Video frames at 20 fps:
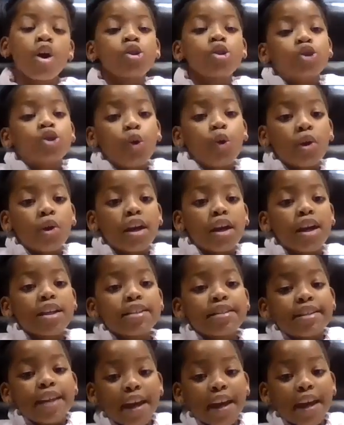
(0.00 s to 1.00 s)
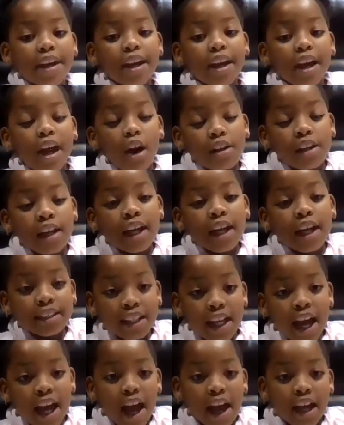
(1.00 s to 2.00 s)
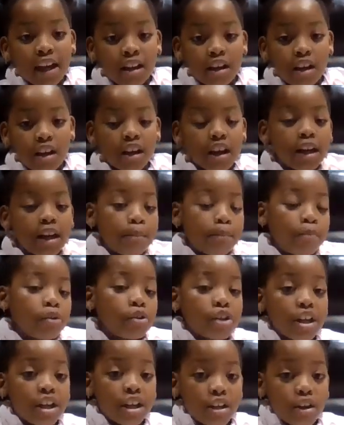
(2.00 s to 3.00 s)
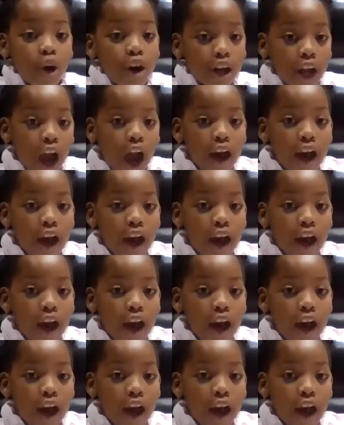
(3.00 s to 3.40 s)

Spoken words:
so he's taking out his anger and putting it on